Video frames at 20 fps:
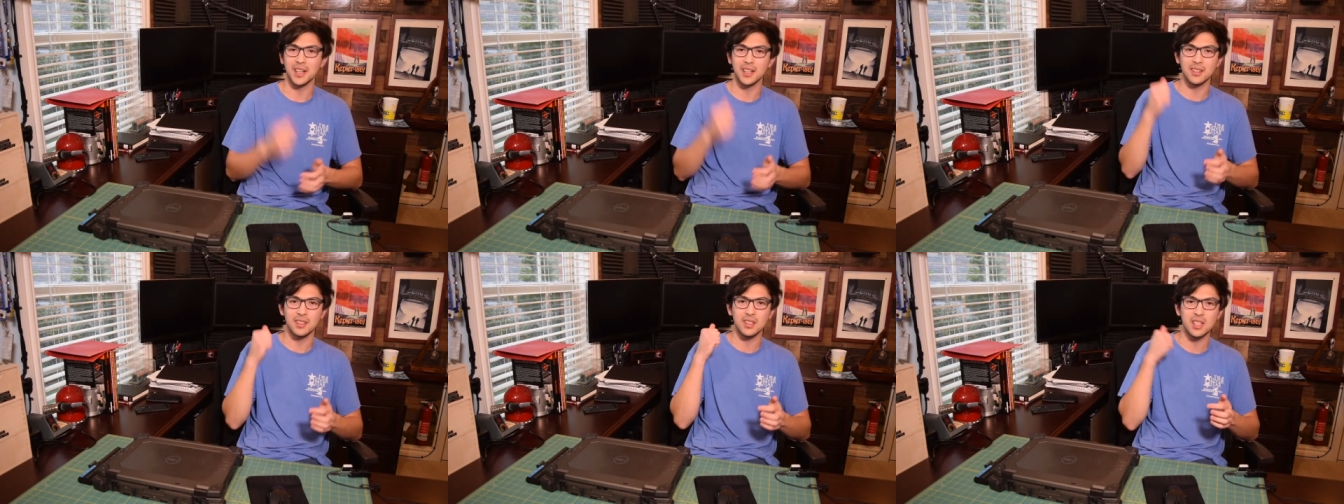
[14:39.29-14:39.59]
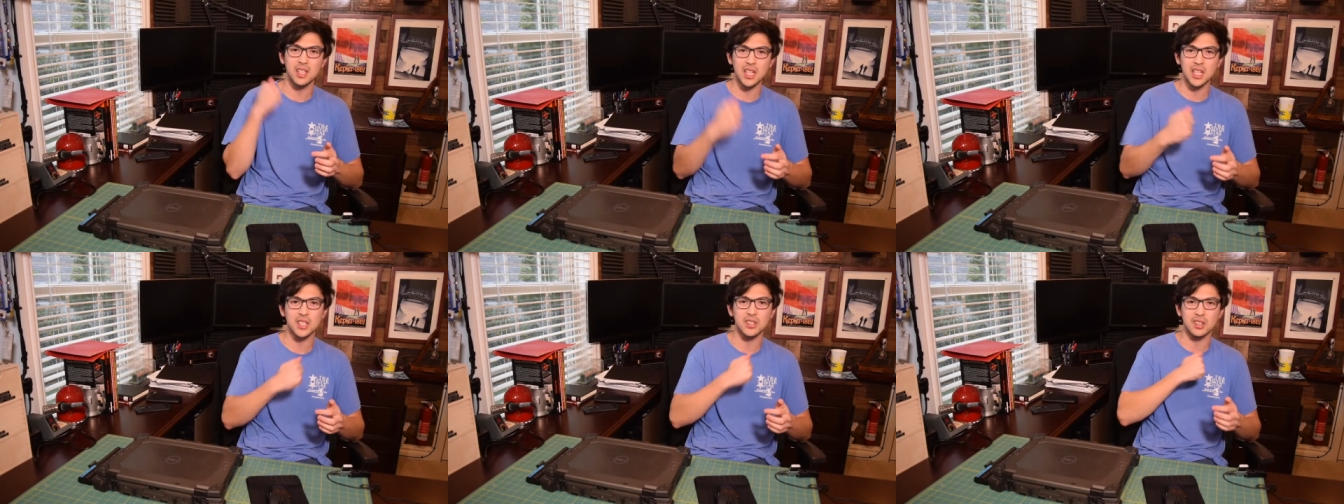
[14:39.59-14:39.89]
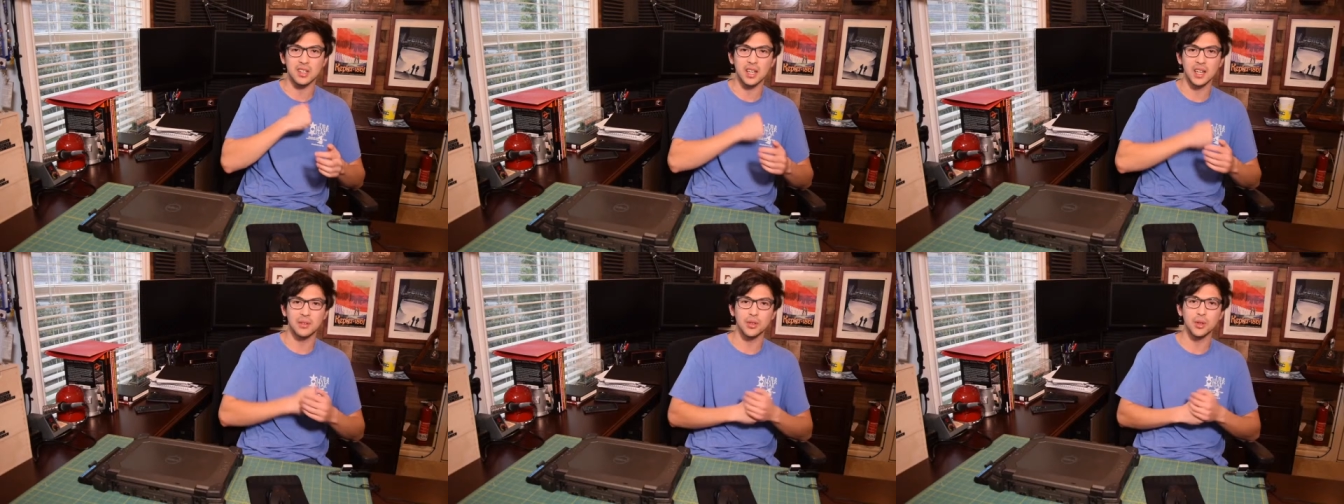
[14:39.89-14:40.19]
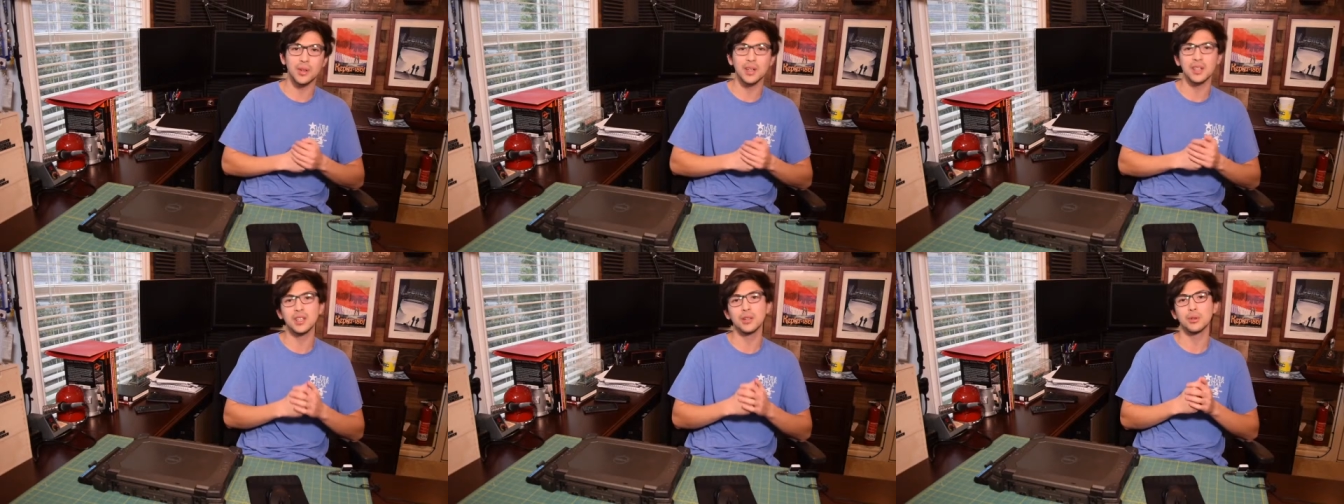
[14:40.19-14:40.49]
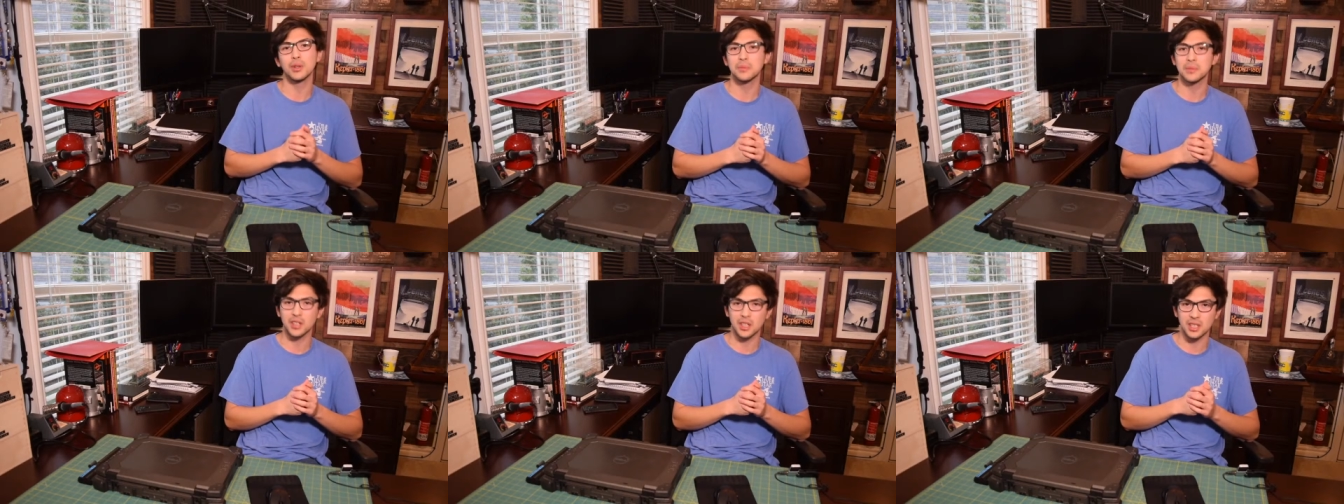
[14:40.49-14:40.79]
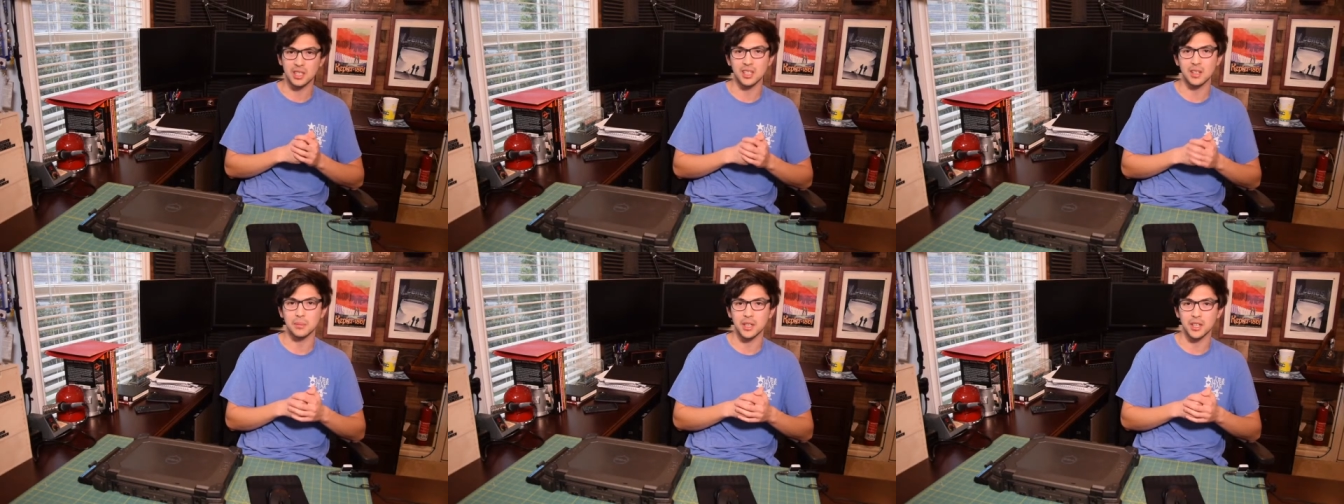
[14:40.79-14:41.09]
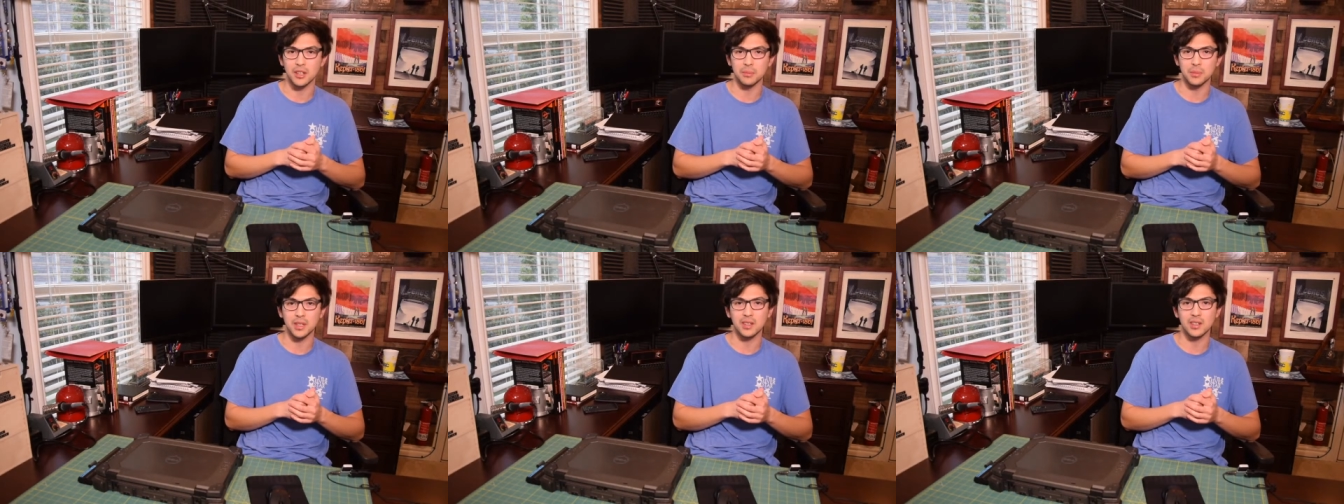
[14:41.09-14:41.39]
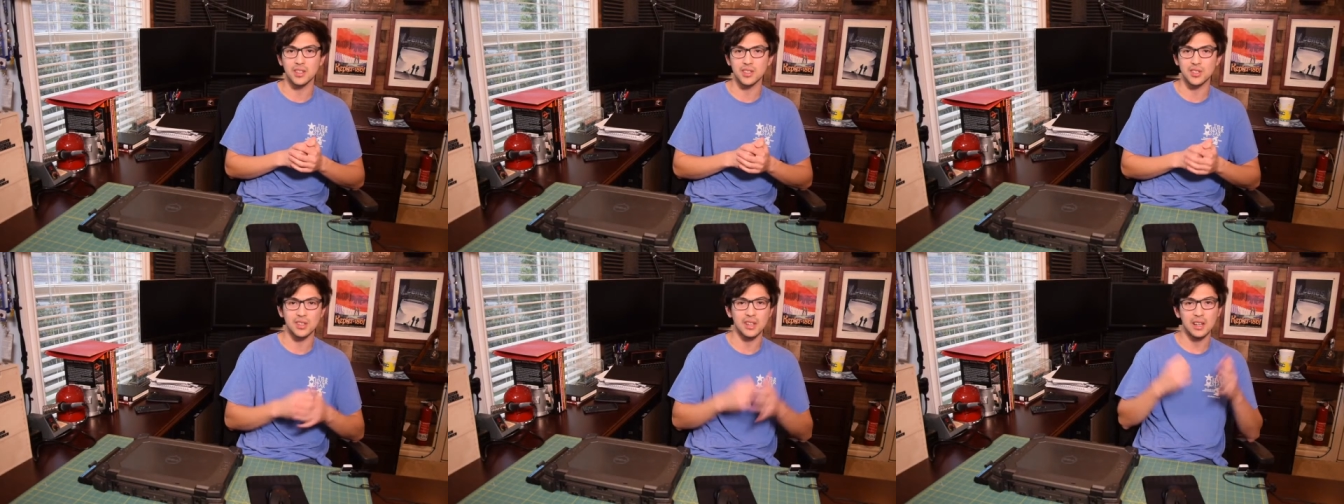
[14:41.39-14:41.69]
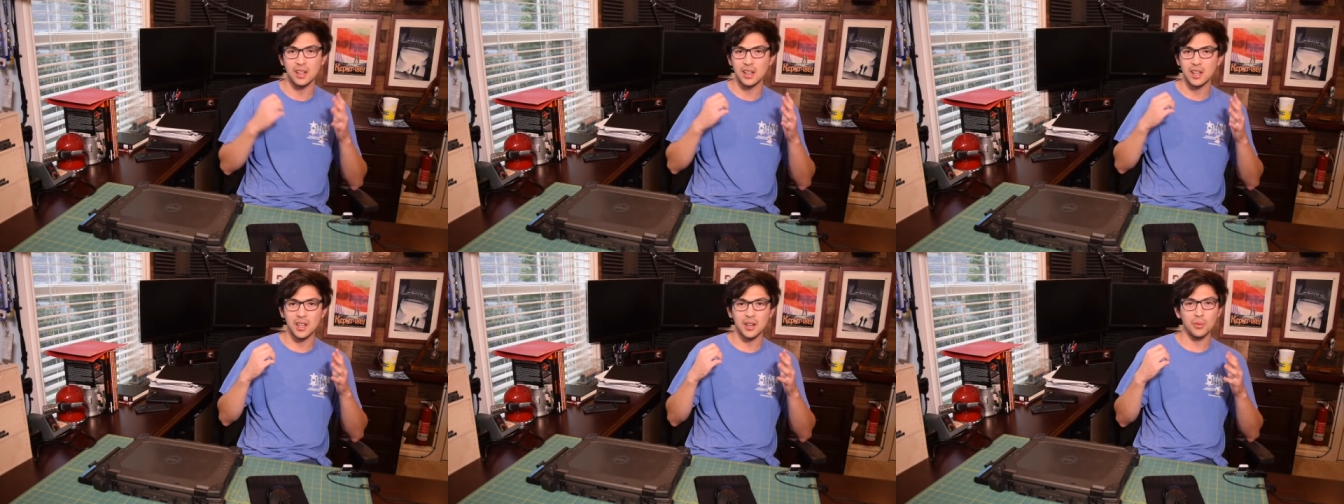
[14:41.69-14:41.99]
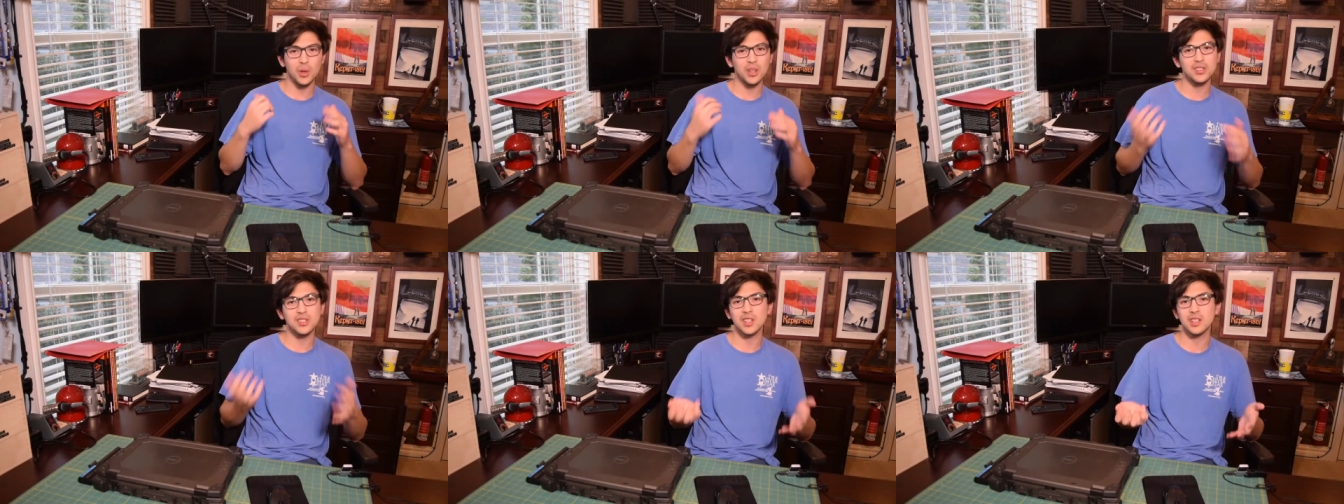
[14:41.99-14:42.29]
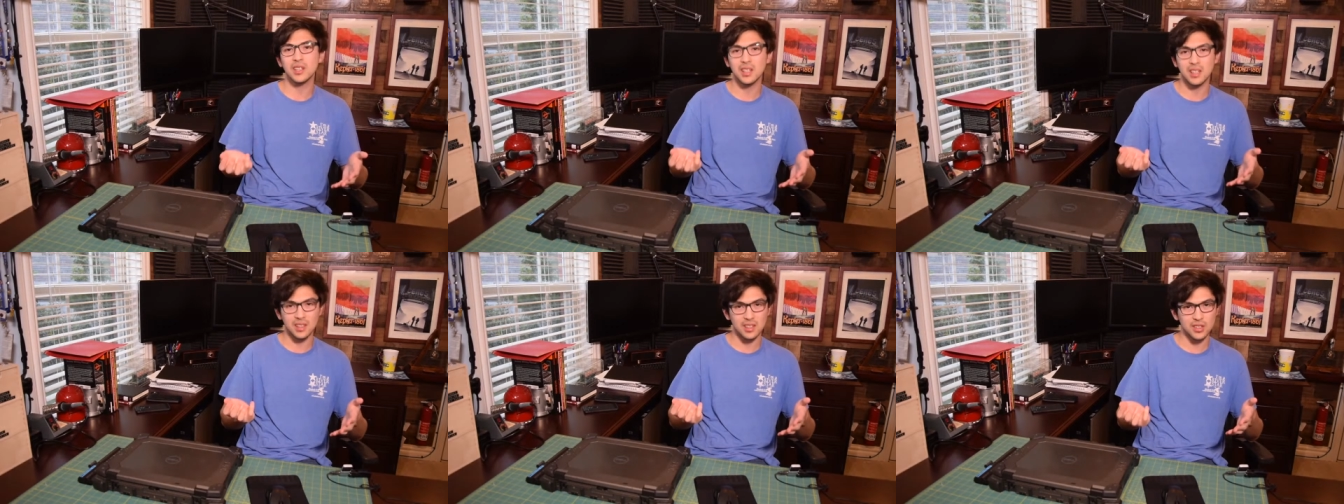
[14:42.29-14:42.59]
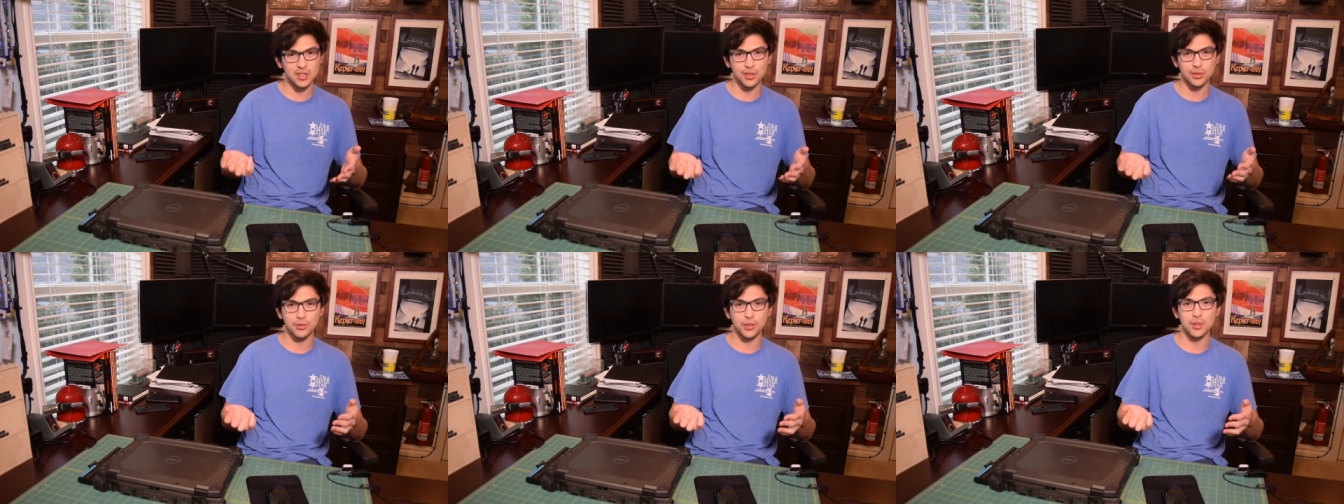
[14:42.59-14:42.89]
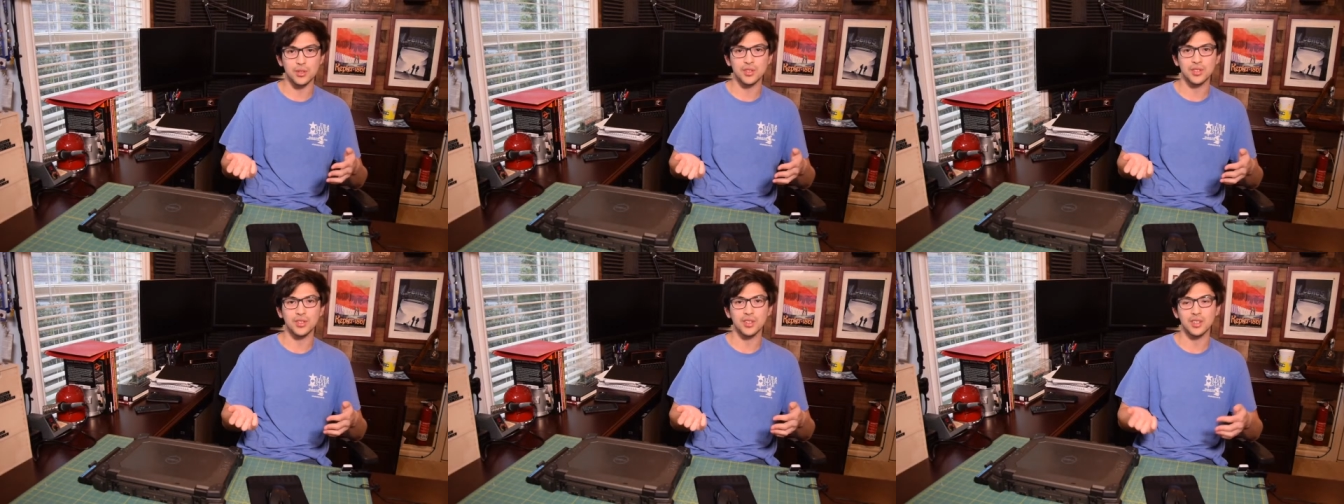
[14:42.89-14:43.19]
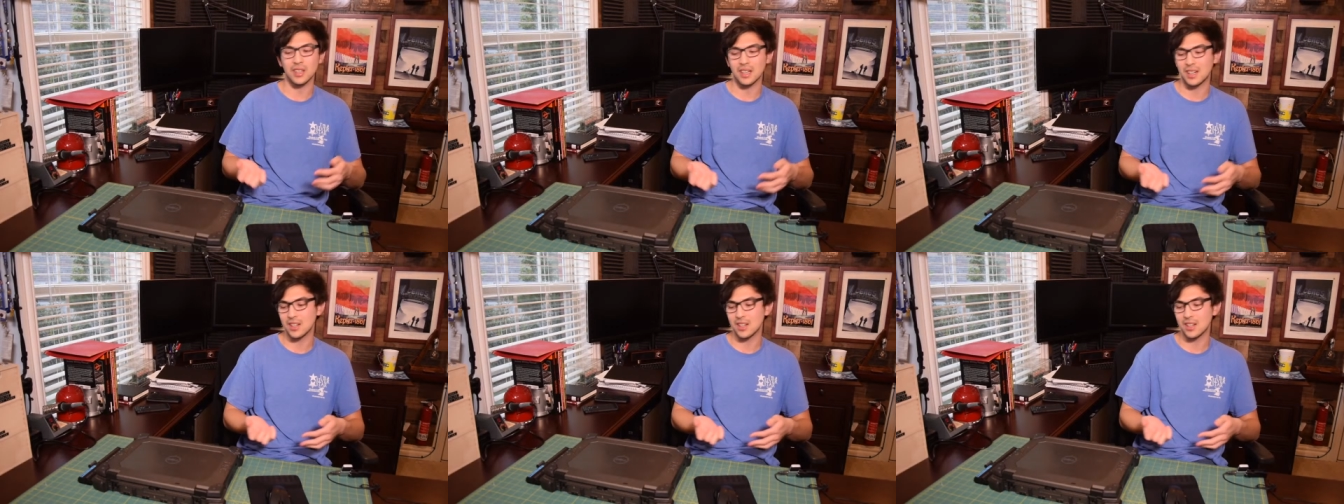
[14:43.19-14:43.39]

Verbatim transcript: And yes, I have no idea what I'm talking about, because once again, this is a first look.